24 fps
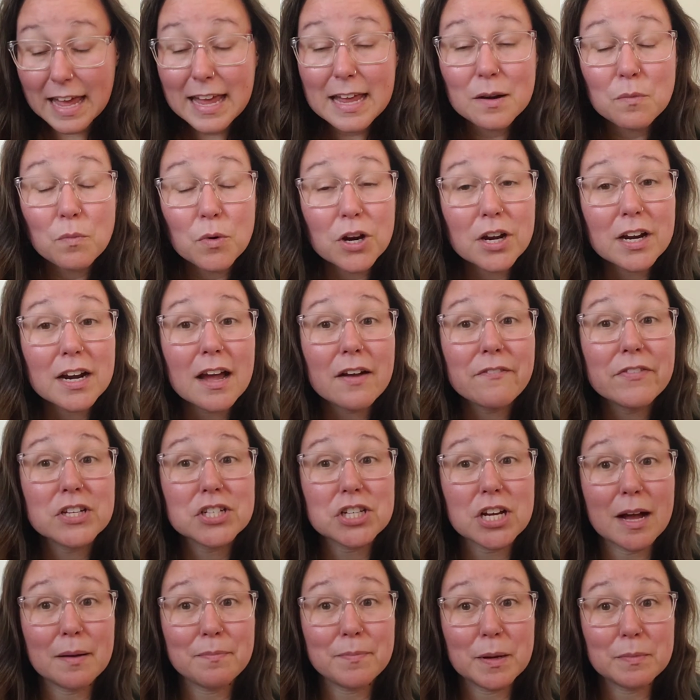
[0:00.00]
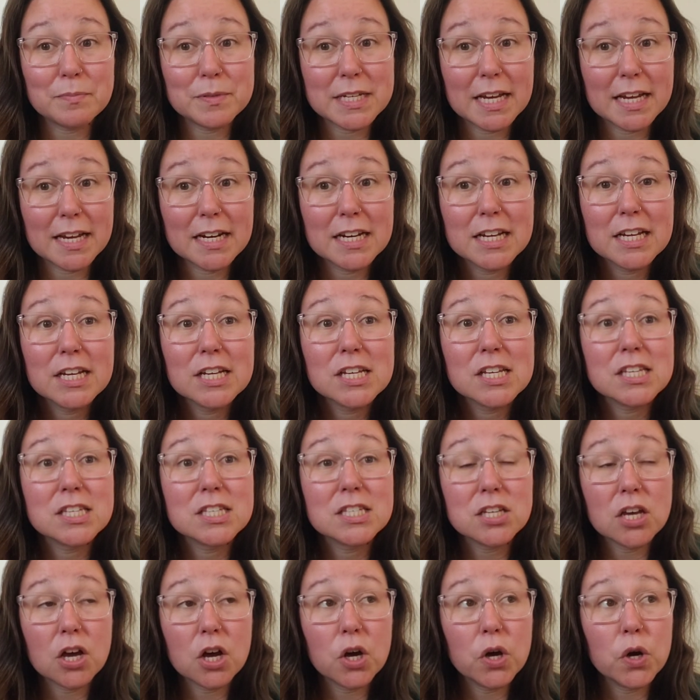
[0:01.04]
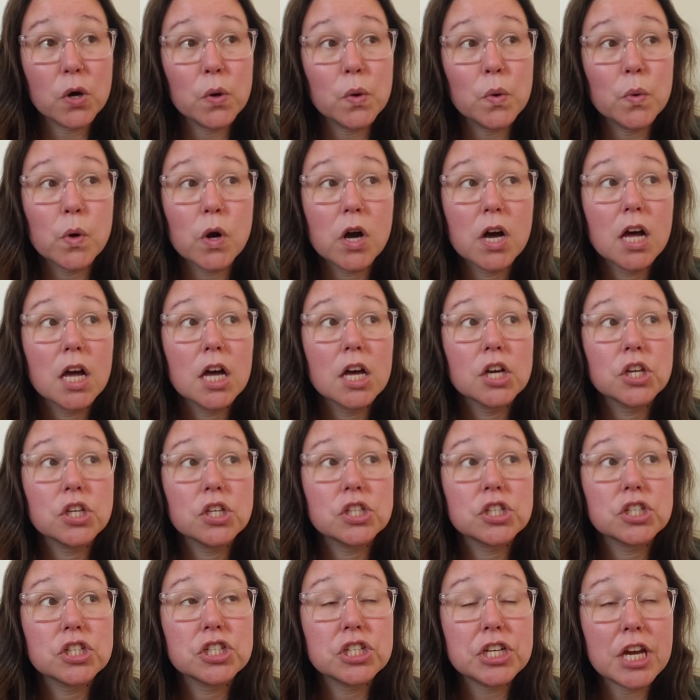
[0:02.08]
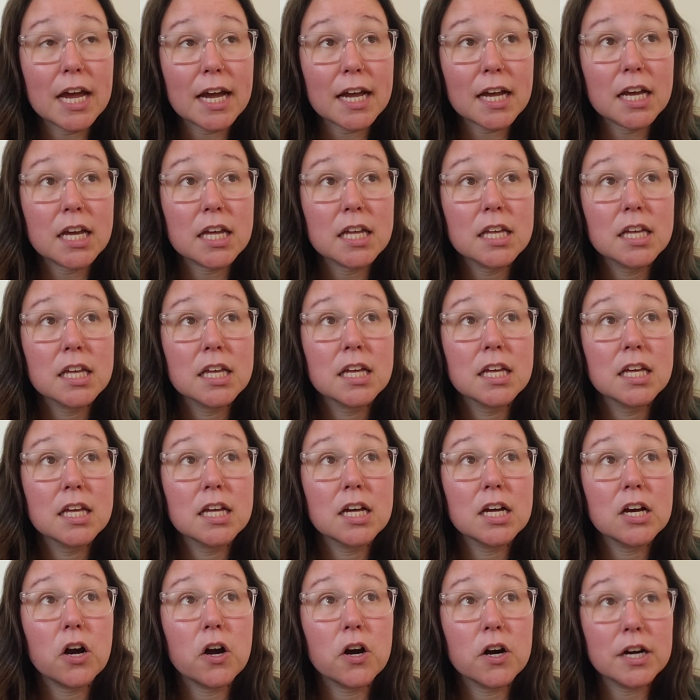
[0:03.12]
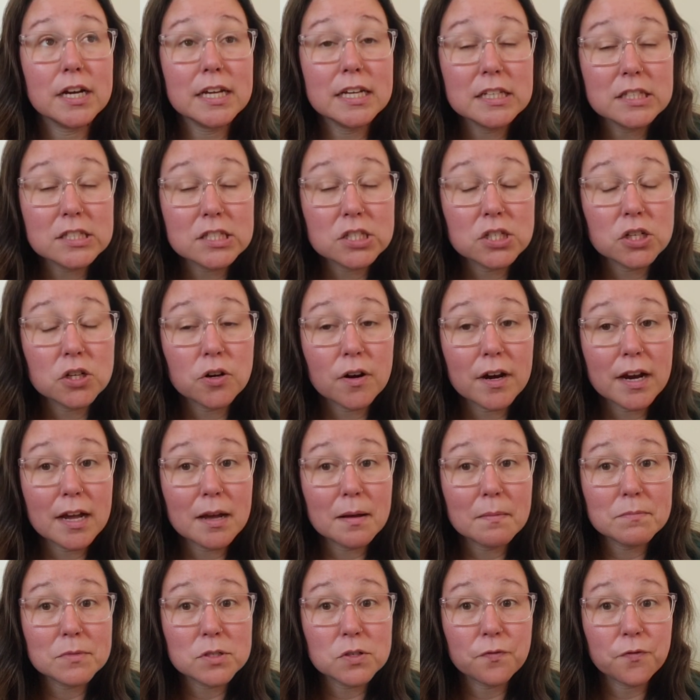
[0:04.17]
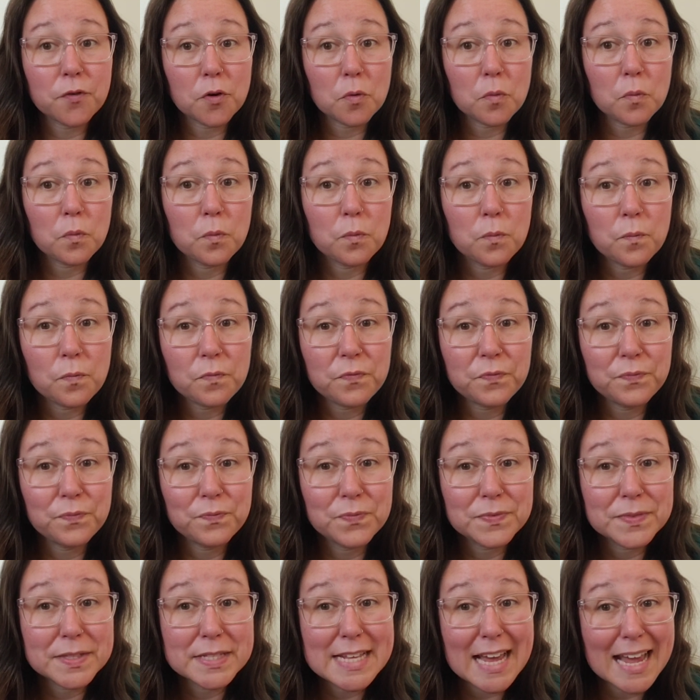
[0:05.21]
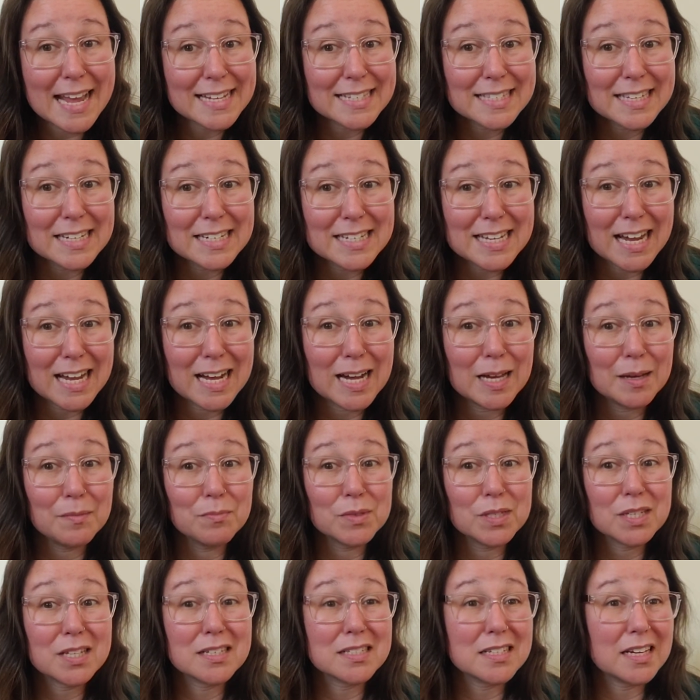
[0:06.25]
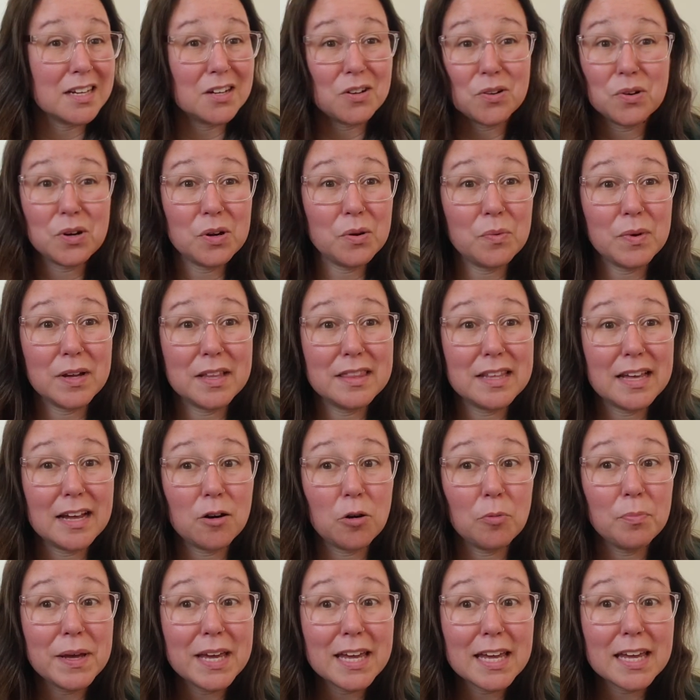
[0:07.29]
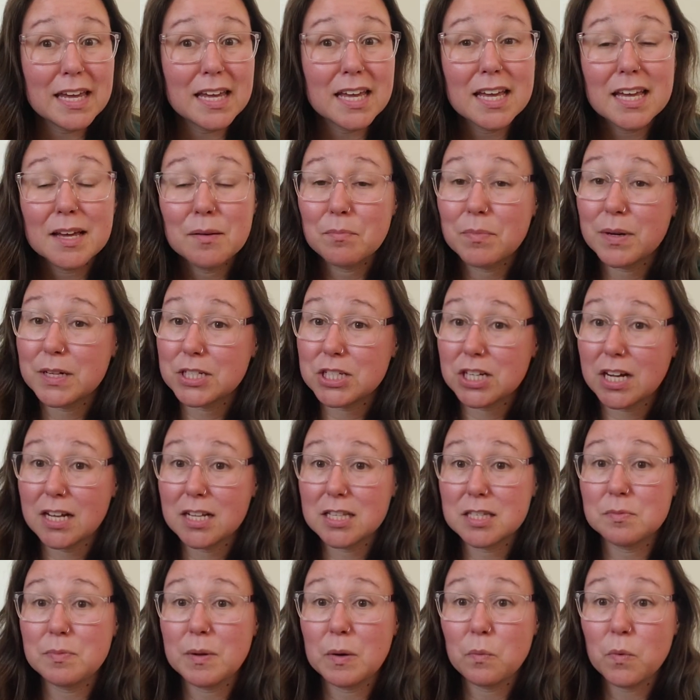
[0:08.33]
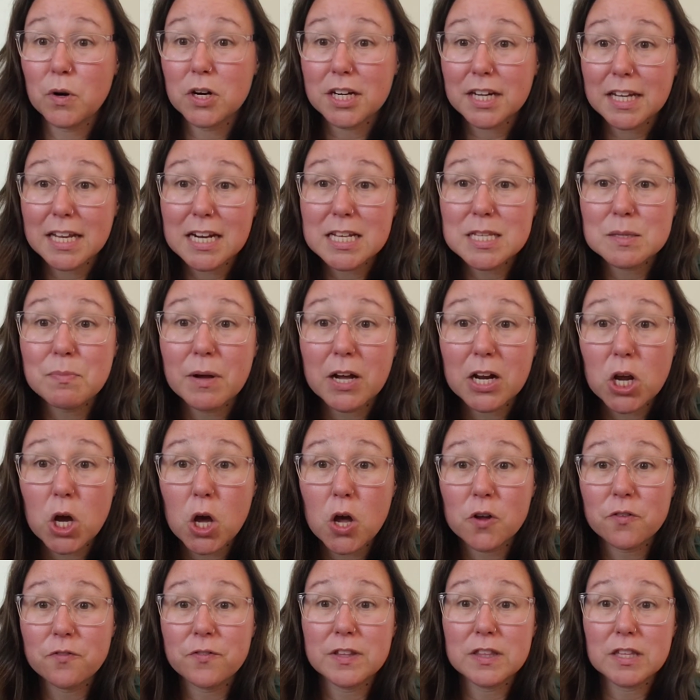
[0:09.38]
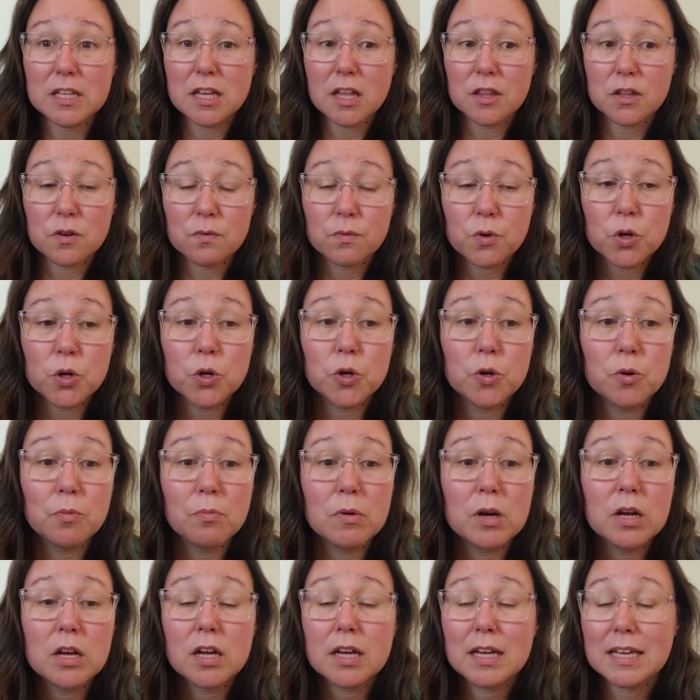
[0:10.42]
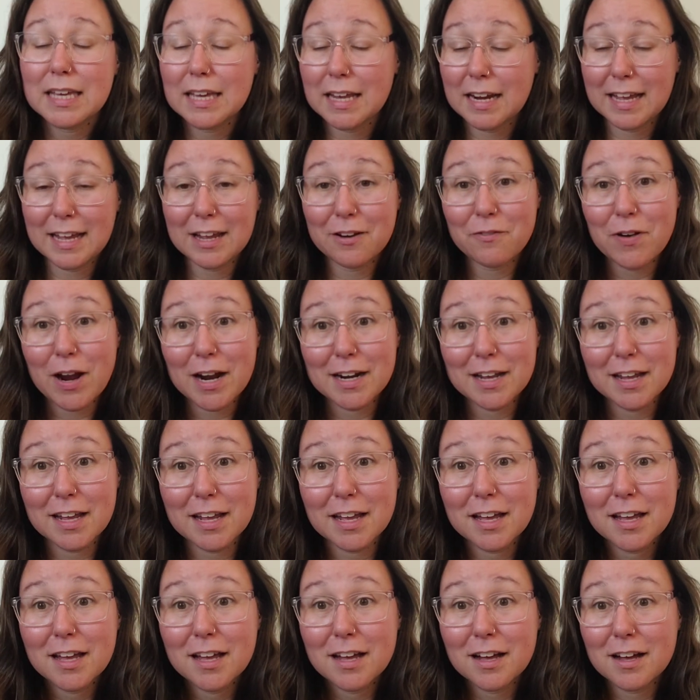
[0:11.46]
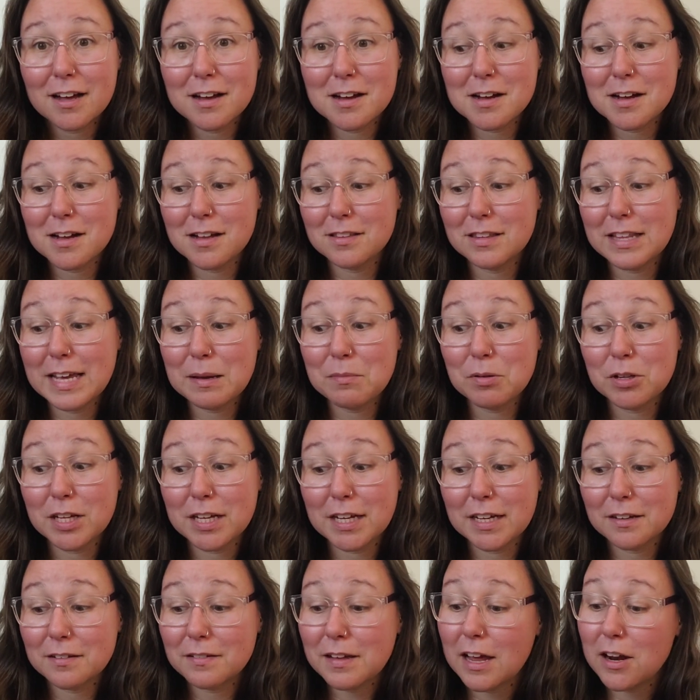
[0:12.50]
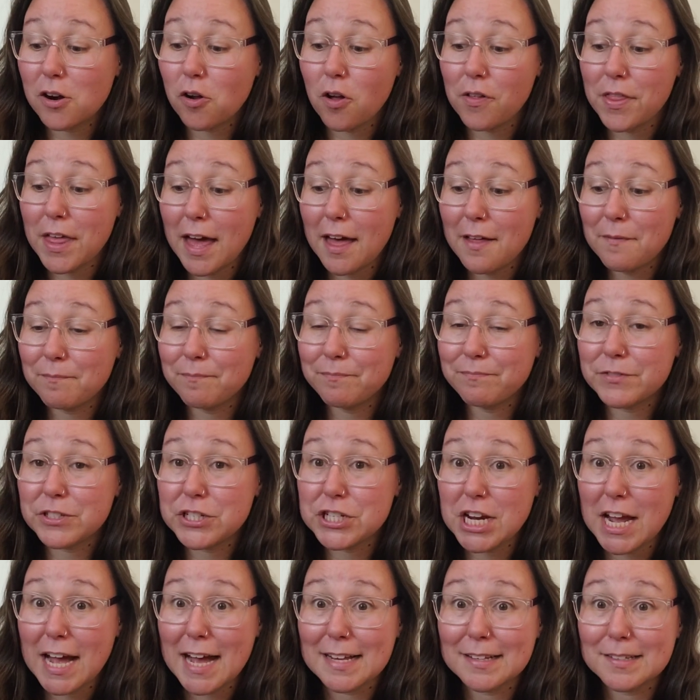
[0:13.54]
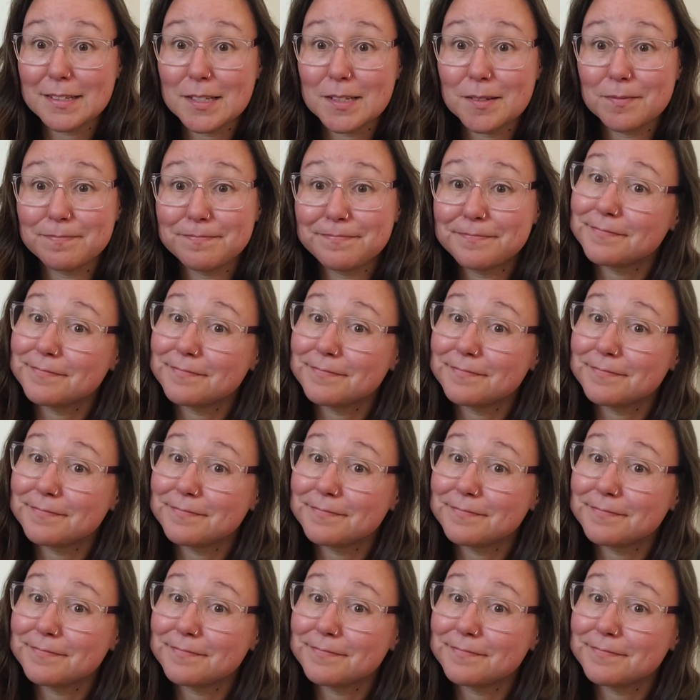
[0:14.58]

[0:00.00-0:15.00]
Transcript: then we're going to have a shop update. So check our Instagrams for dates and times because I don't know when that'll be. But John's been working his butt off in the other room, getting it ready, uh, labeling, and all that jazz.